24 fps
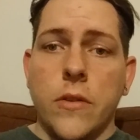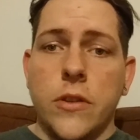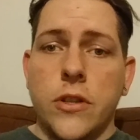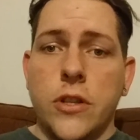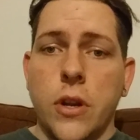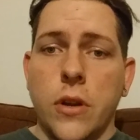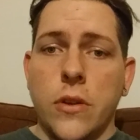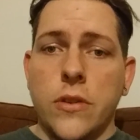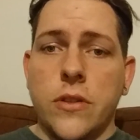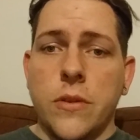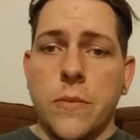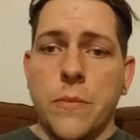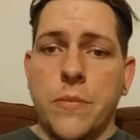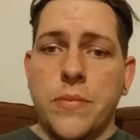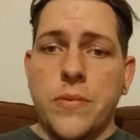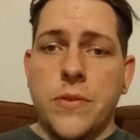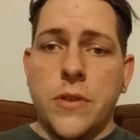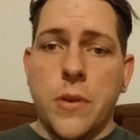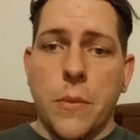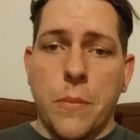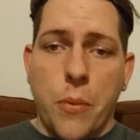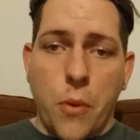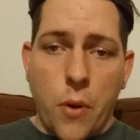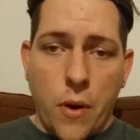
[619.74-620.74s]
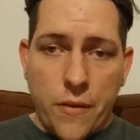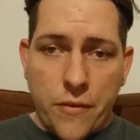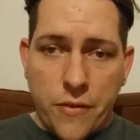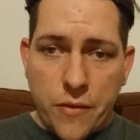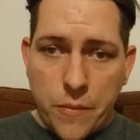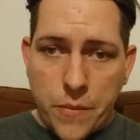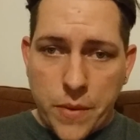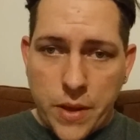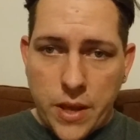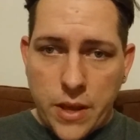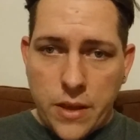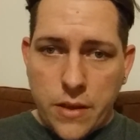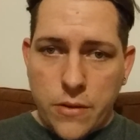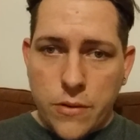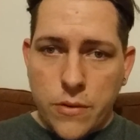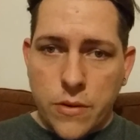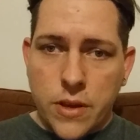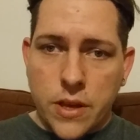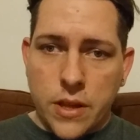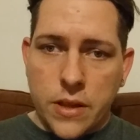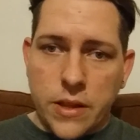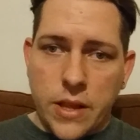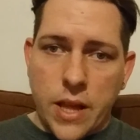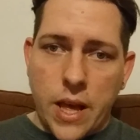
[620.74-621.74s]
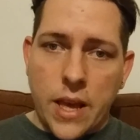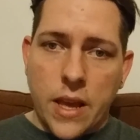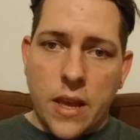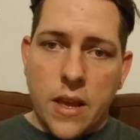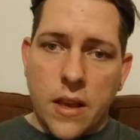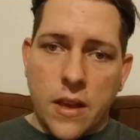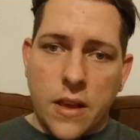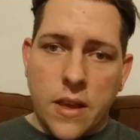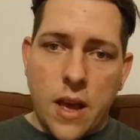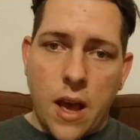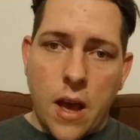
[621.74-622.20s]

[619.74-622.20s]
show some support for me. You can like,